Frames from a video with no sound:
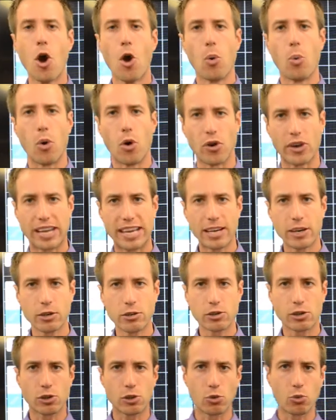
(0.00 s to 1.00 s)
Well,
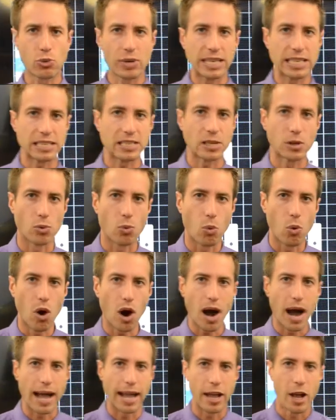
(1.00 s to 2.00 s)
here's the reason
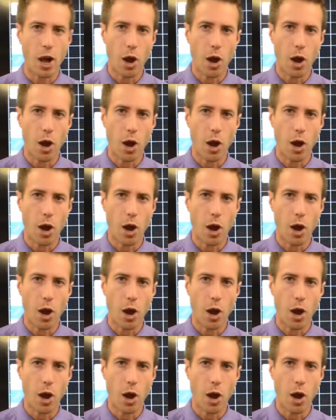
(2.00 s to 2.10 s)
why.